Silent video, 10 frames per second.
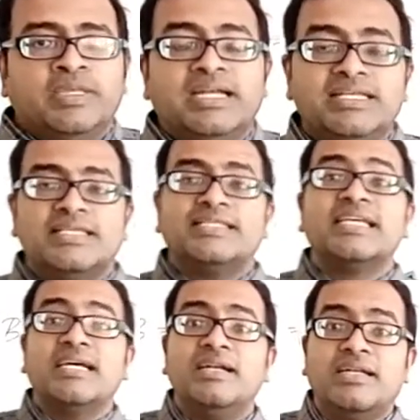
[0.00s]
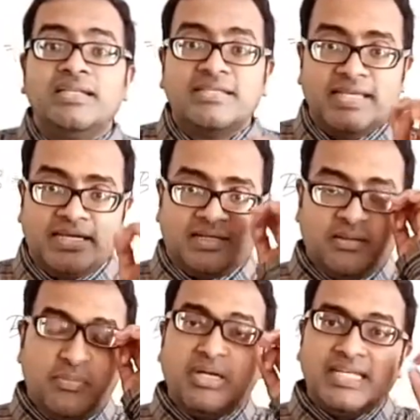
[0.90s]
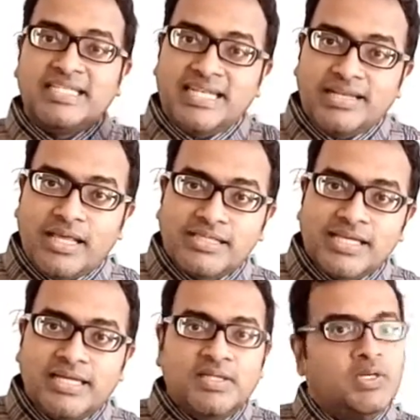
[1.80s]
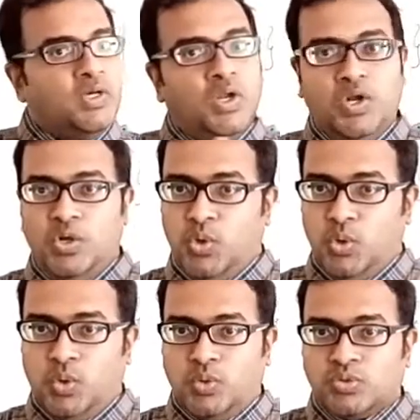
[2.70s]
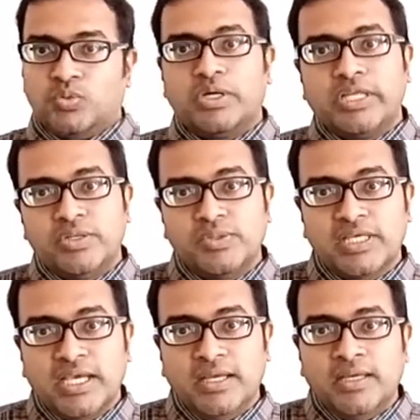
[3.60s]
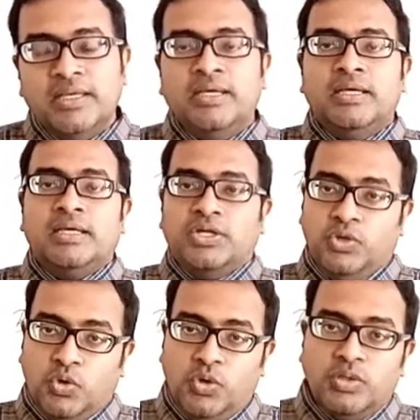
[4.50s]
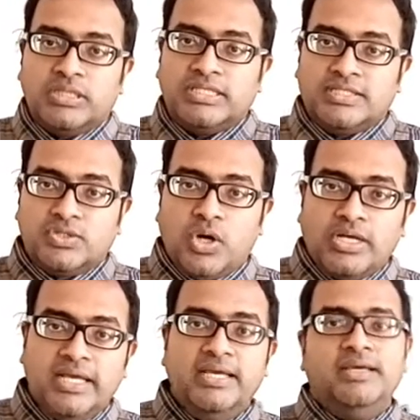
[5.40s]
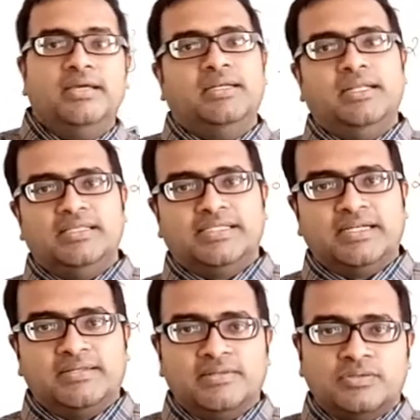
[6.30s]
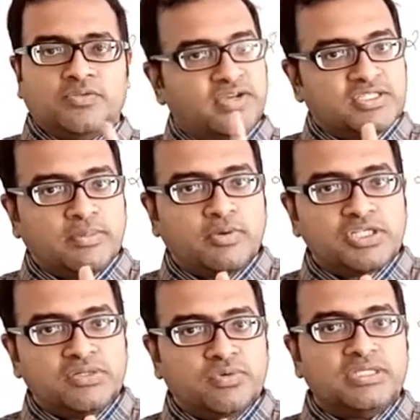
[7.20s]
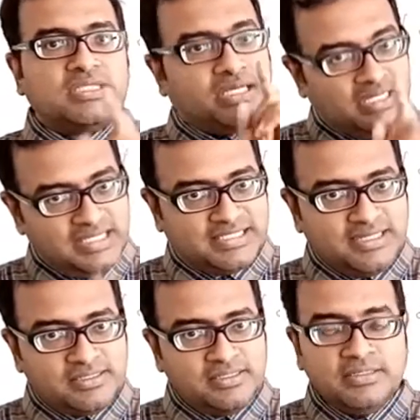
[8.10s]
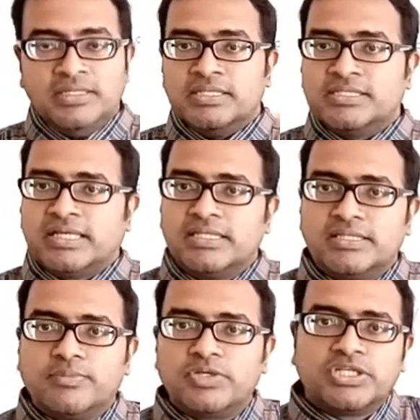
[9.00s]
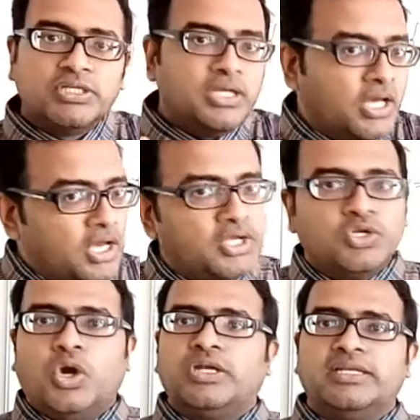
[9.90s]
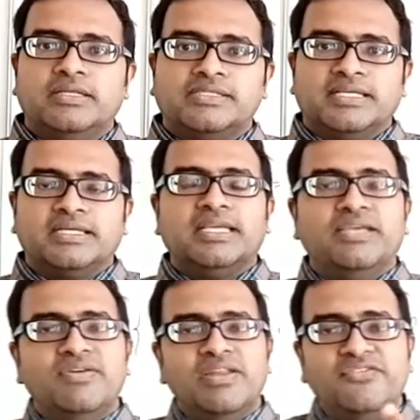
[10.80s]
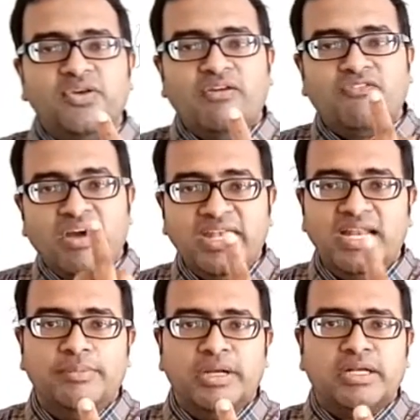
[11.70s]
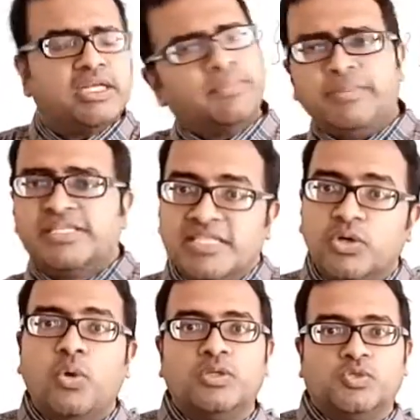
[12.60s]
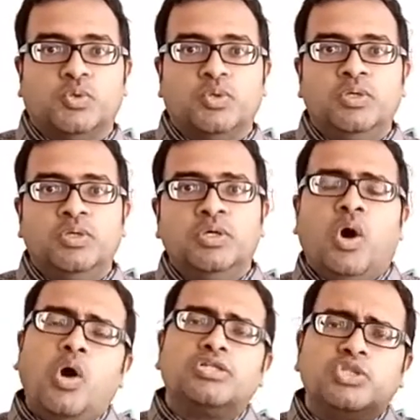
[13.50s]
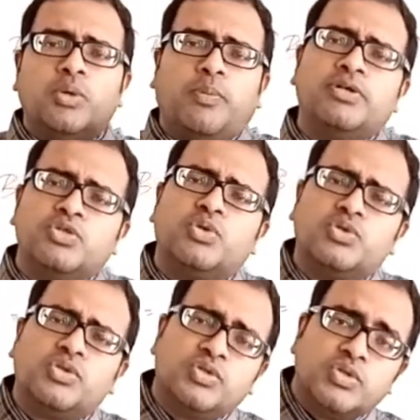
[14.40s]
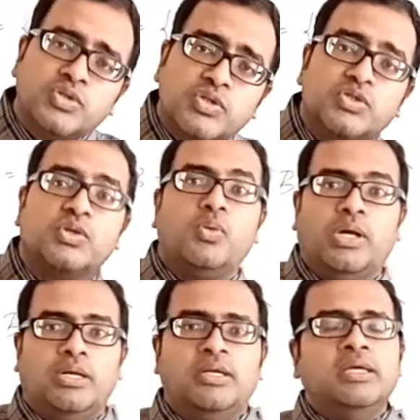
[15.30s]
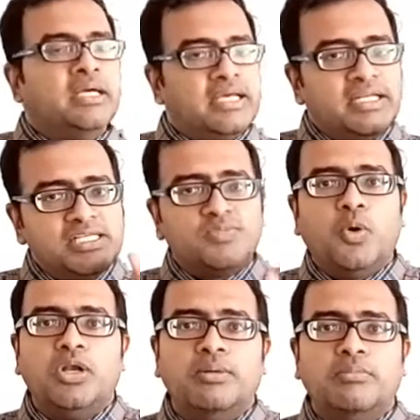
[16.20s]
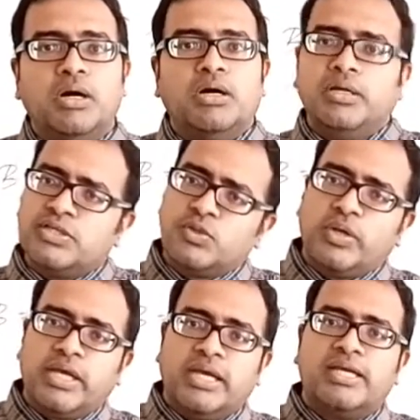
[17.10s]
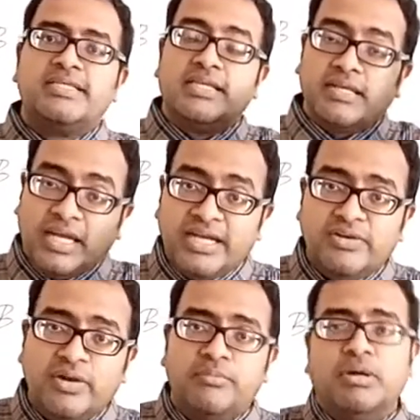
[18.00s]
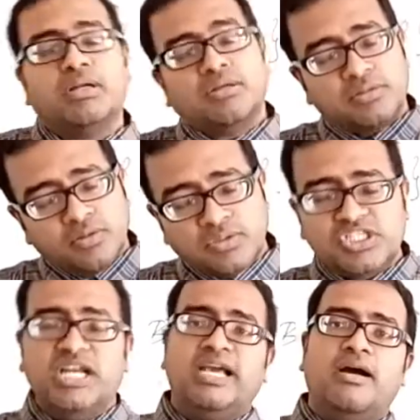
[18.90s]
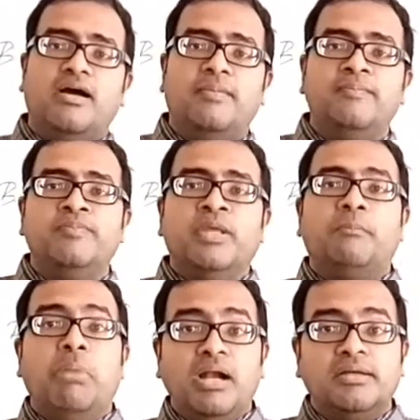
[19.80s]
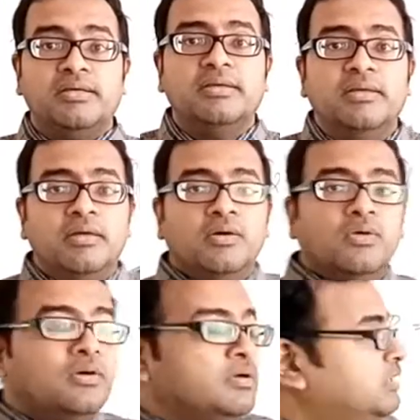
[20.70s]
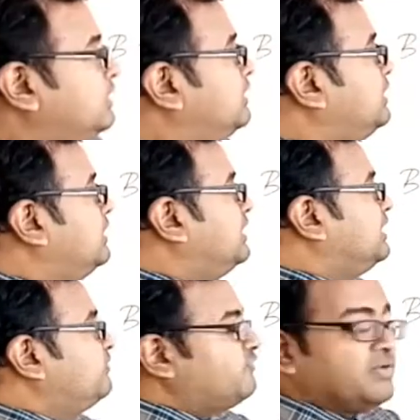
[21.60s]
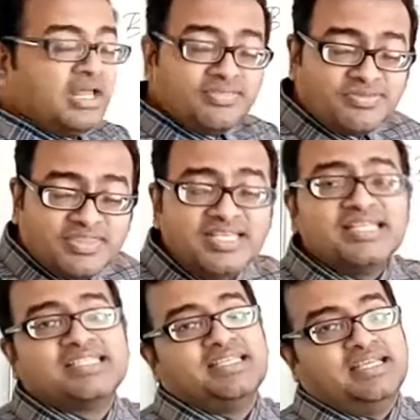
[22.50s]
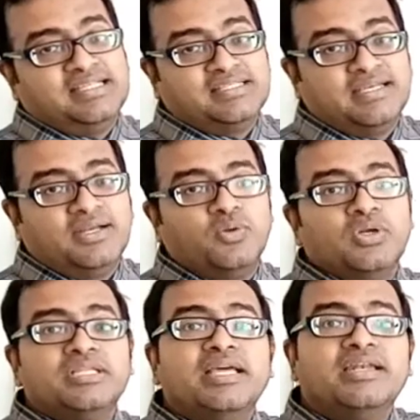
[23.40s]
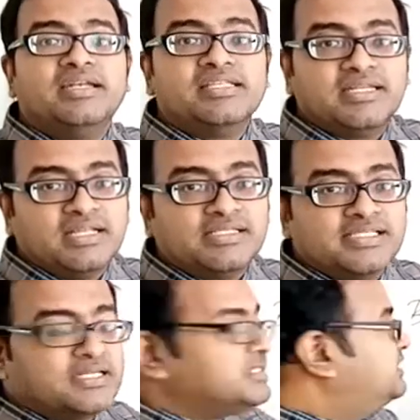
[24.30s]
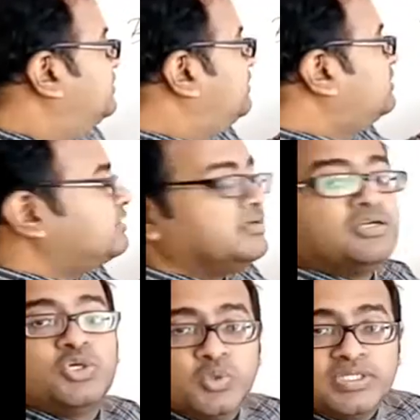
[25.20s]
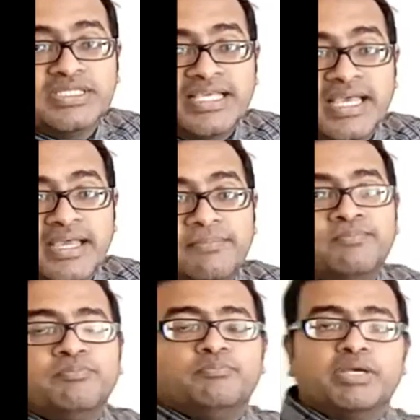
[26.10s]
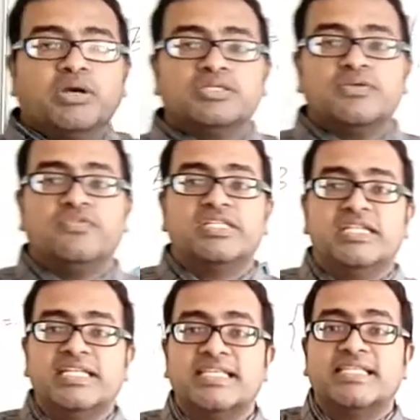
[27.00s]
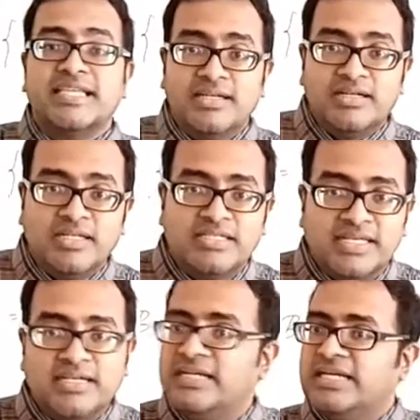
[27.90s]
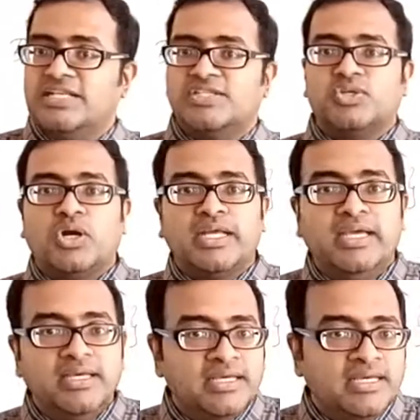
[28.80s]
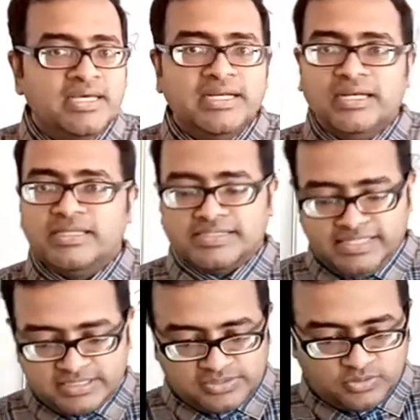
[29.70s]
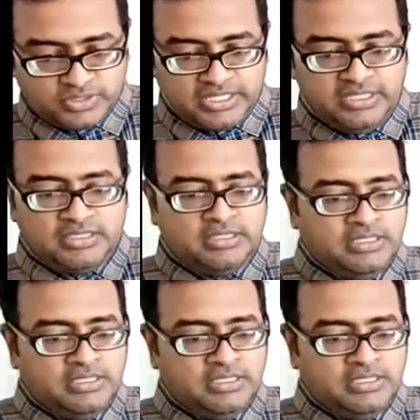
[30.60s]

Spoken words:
It is a singleton set. But is it a null set? No. So what can you say? No, this is not a null set. So first sub question was a null set. Second sub question, not a null set. Even if you have one element, it may be 0 also, or 0.000001, any small number, it's okay. It's a negative number, chalega. But if nothing is there inside, only then it is a null set. Here 2 is there, because of which it is a singleton set. It is not a null set. Okay.